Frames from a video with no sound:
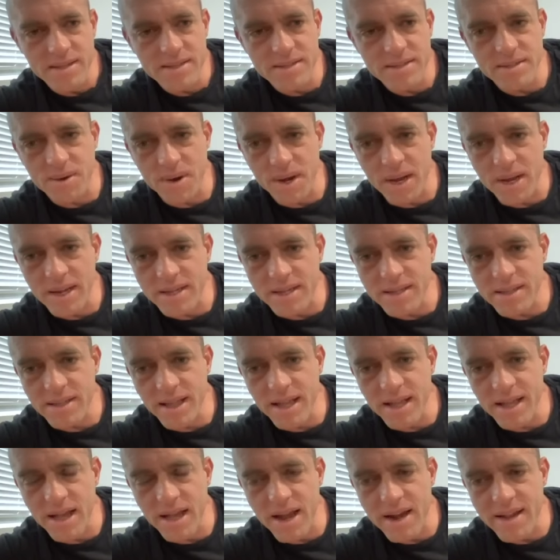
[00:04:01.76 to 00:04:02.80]
So I
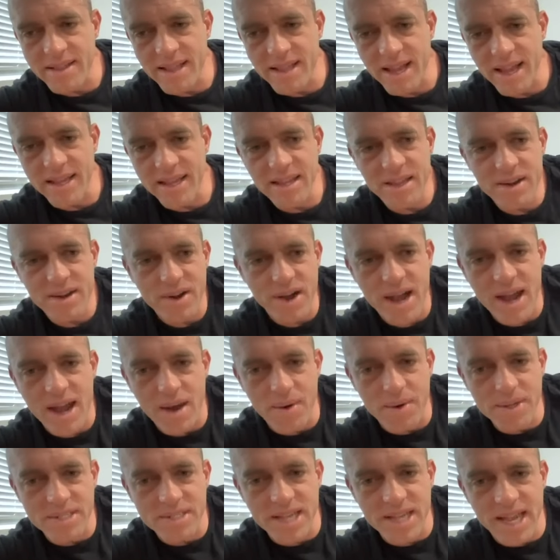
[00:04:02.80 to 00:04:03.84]
I got in that. You know,
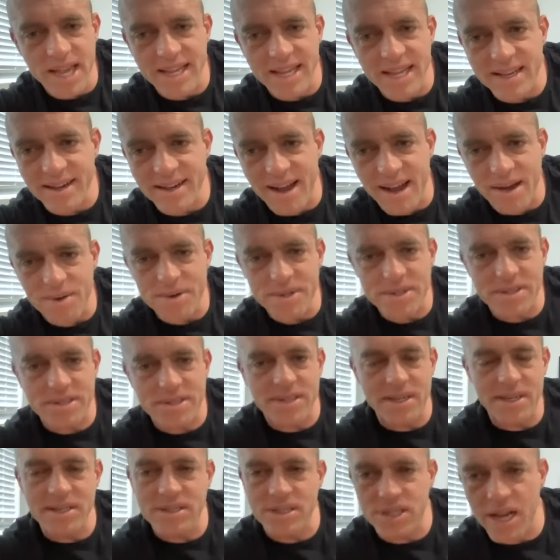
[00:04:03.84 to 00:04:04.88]
I was like I
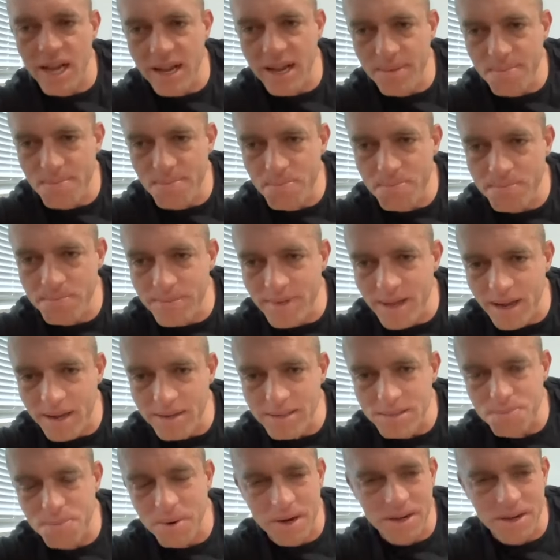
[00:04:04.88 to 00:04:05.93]
was in shape. I
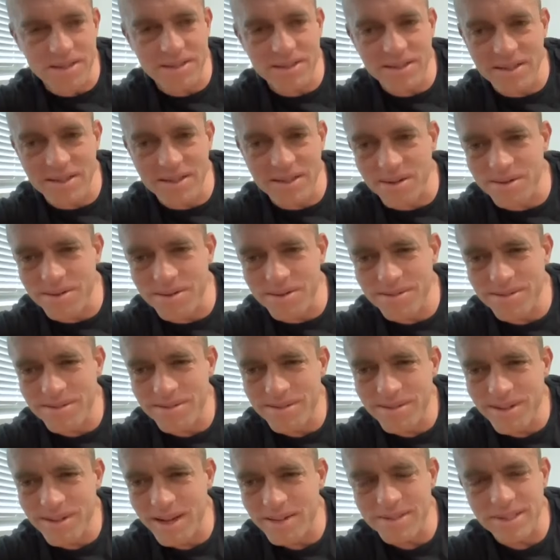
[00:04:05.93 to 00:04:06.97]
was probably you know
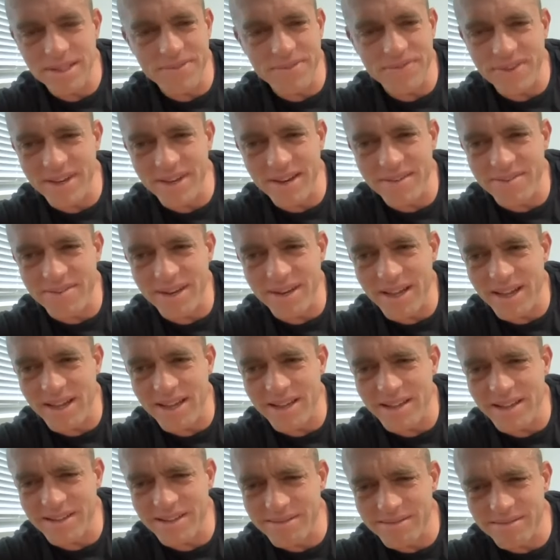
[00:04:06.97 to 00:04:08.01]
I was lifting every
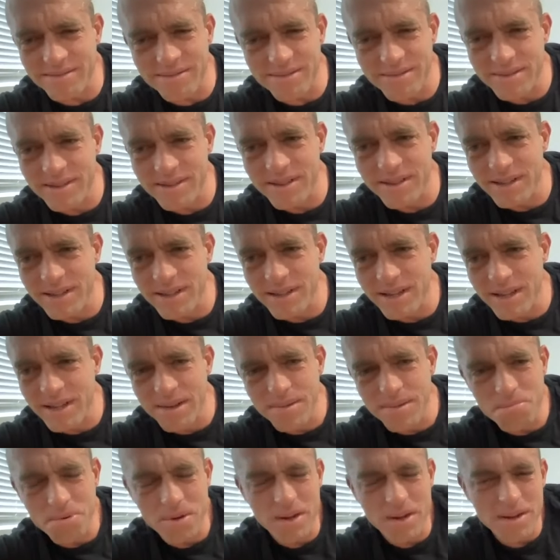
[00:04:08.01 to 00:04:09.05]
day and.
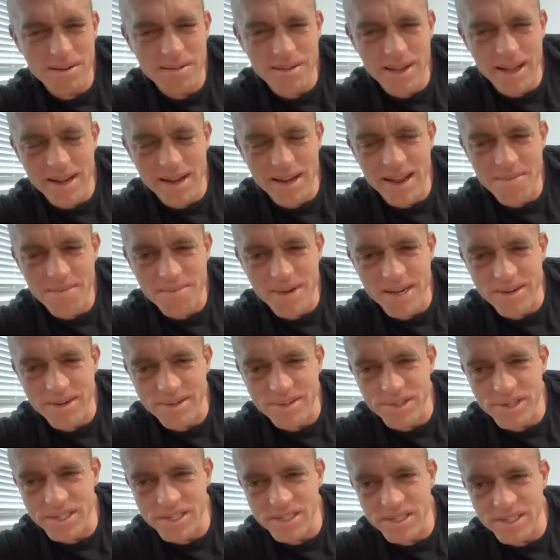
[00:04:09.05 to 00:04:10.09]
But I didn't have my
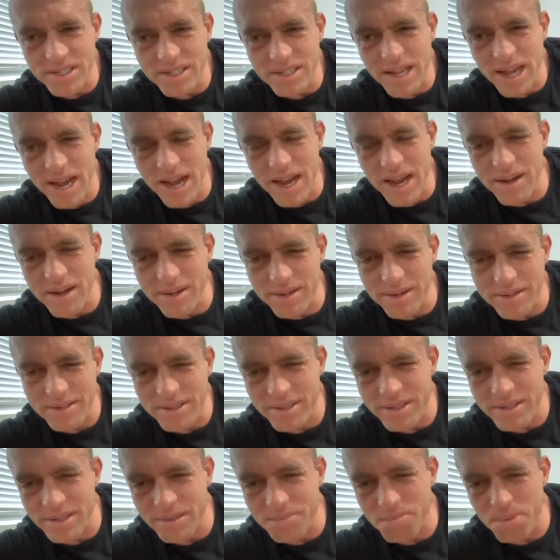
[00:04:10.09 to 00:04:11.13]
nutrition
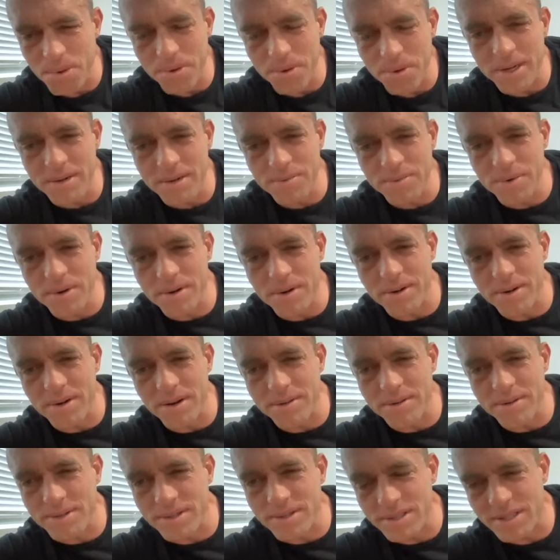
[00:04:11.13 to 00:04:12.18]
dialed to the point
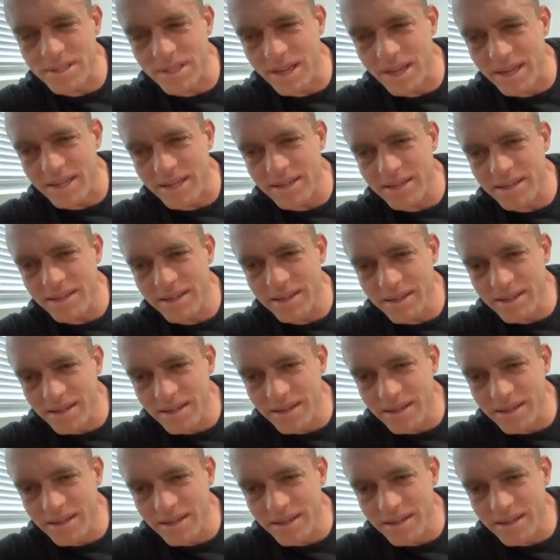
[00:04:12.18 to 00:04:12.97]
where I was just like,